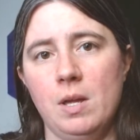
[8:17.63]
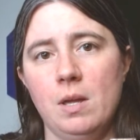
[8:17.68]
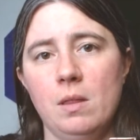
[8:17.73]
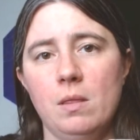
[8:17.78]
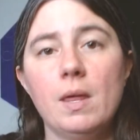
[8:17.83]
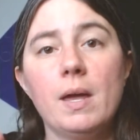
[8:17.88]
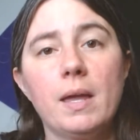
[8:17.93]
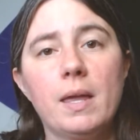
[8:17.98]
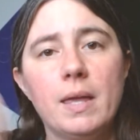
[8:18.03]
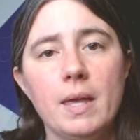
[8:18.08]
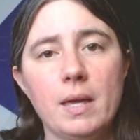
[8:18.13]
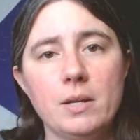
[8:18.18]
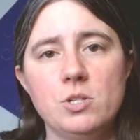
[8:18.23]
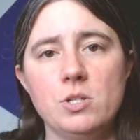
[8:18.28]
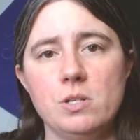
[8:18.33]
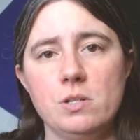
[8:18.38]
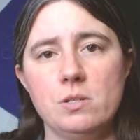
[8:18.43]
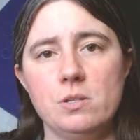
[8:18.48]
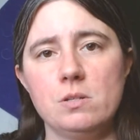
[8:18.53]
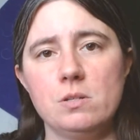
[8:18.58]
that
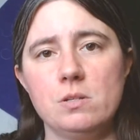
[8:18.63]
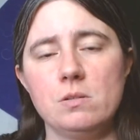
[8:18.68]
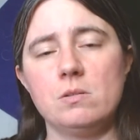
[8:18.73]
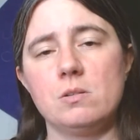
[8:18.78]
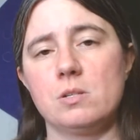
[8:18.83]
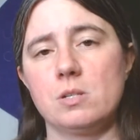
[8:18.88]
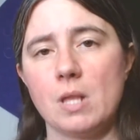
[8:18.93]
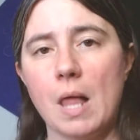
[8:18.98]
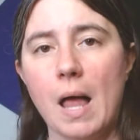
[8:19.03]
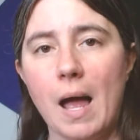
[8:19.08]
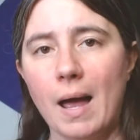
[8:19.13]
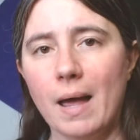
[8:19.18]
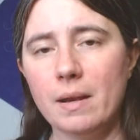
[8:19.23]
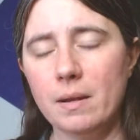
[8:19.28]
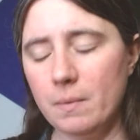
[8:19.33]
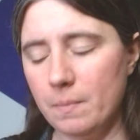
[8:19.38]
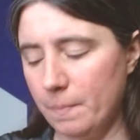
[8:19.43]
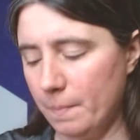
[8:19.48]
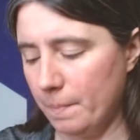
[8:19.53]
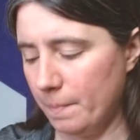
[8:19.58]
catches the slide.
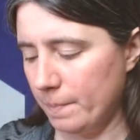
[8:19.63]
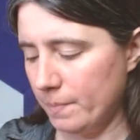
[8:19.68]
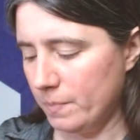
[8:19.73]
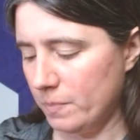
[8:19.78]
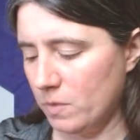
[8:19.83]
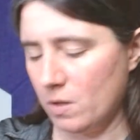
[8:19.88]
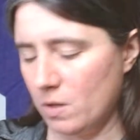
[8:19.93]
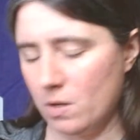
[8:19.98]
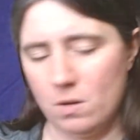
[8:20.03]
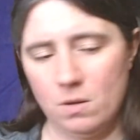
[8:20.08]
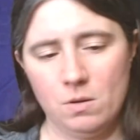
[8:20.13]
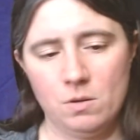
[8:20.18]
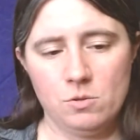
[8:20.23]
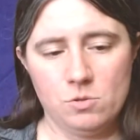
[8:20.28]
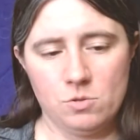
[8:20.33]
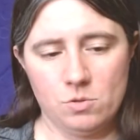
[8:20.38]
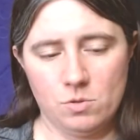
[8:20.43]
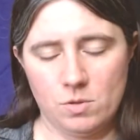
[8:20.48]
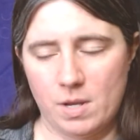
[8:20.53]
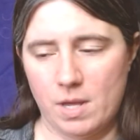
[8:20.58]

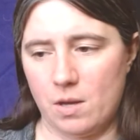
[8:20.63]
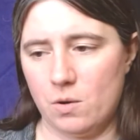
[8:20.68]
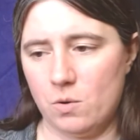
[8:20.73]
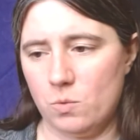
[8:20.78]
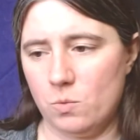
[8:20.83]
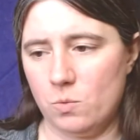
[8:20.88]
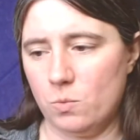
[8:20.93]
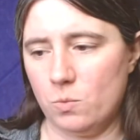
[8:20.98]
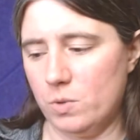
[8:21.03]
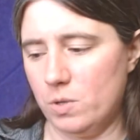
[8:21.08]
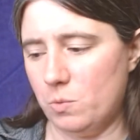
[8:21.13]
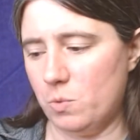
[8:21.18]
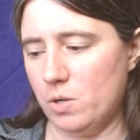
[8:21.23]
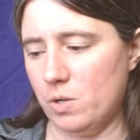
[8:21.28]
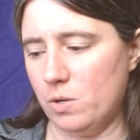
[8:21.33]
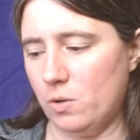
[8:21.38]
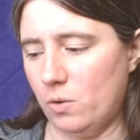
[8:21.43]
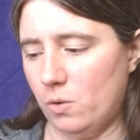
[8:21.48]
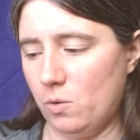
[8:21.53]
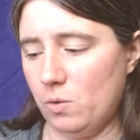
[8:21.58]
So now we
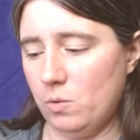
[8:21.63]
will